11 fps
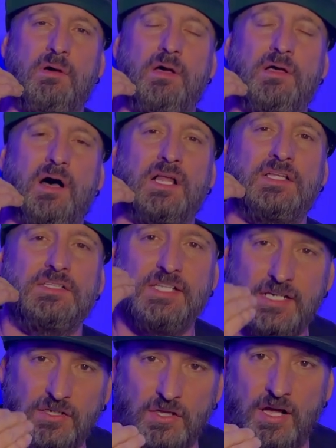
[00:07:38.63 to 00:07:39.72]
a
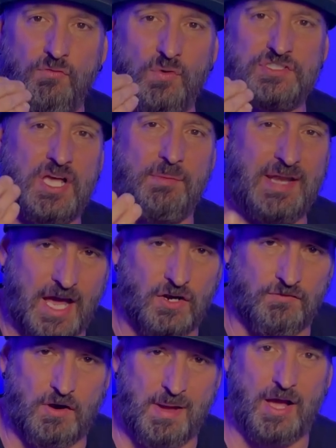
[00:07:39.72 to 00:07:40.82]
little of what's coming out of
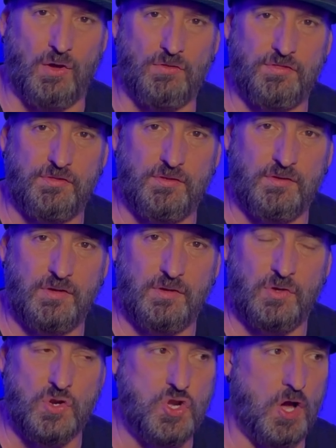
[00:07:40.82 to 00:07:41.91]
our mouth.
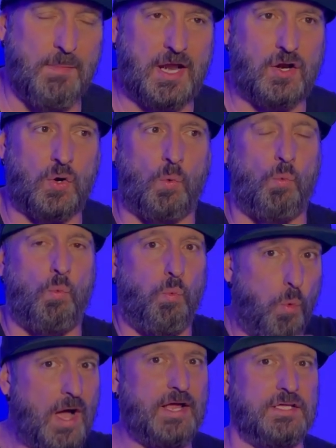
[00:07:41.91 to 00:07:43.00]
No matter
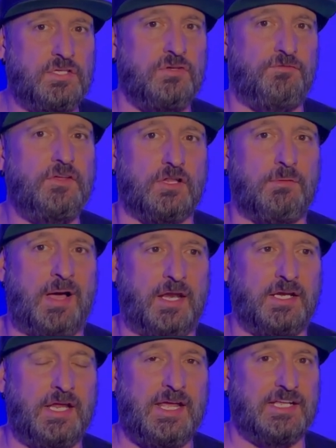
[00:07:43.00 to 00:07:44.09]
what you feel about it,
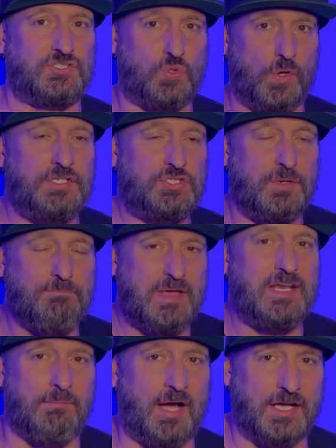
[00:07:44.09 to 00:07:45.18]
it's going to
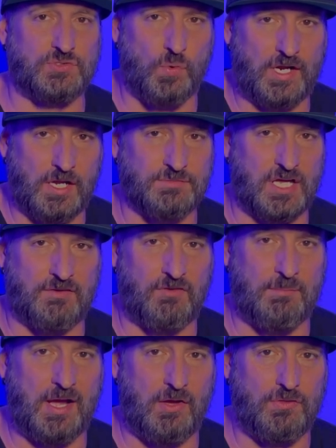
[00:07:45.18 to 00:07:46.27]
minimize what comes out of our mouth.